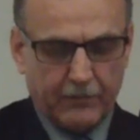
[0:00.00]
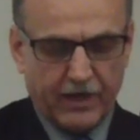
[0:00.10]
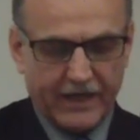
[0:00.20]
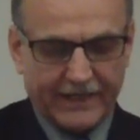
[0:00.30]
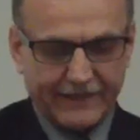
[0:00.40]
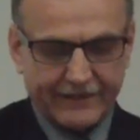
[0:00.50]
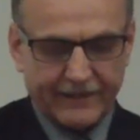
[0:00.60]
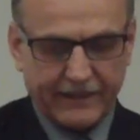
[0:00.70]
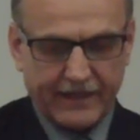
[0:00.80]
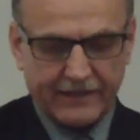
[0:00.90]
by
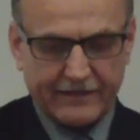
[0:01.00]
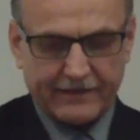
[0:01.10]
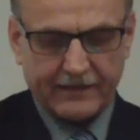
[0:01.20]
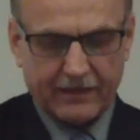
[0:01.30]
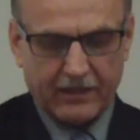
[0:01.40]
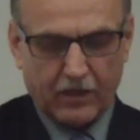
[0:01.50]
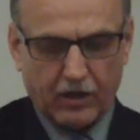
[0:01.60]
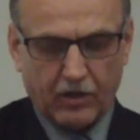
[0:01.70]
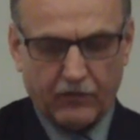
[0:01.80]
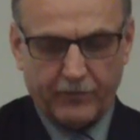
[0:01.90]
getting rid
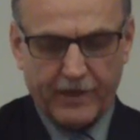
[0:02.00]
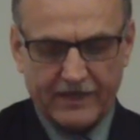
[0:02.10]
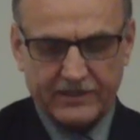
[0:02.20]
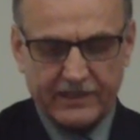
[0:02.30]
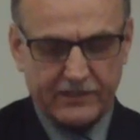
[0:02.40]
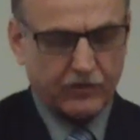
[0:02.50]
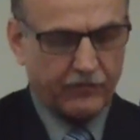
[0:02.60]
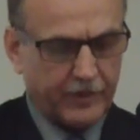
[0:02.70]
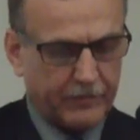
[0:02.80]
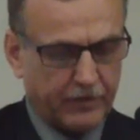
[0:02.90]
of batches
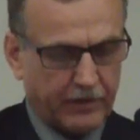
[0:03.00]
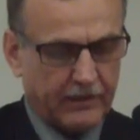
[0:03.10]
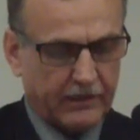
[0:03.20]
of people,